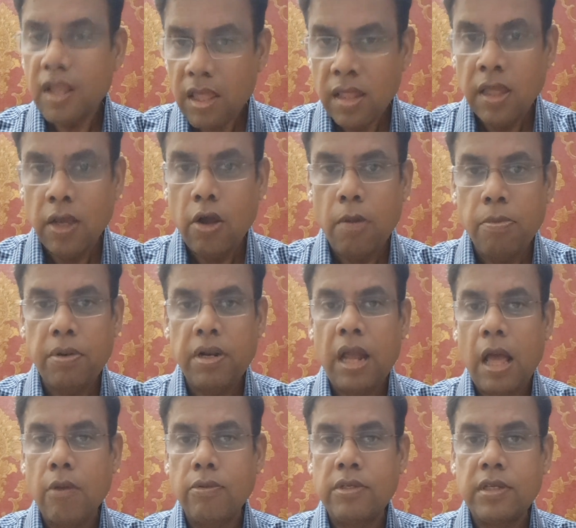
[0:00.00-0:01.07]
their corporate
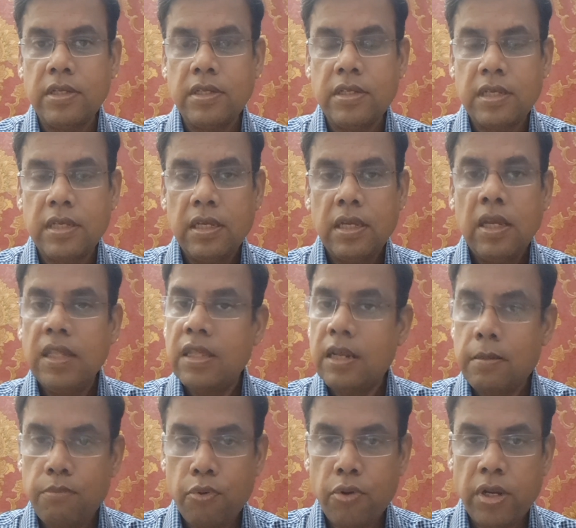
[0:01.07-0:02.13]
houses, their
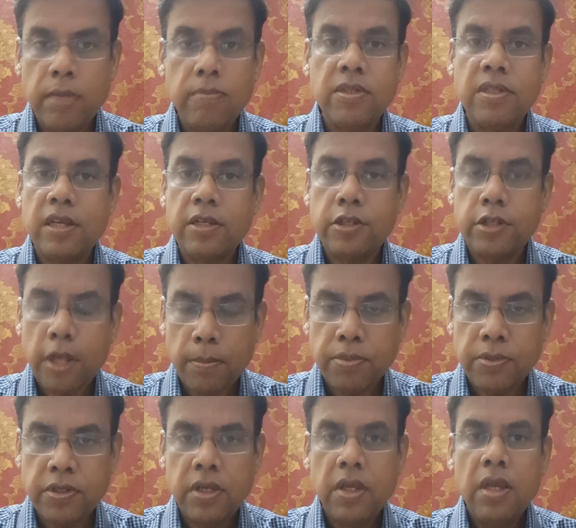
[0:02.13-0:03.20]
emporiums, their
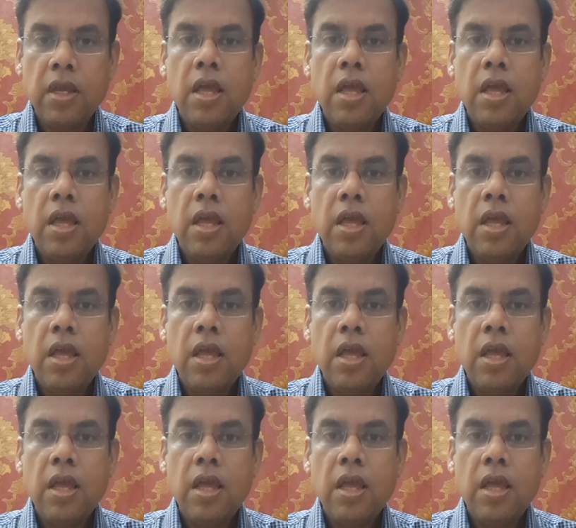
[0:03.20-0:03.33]
shops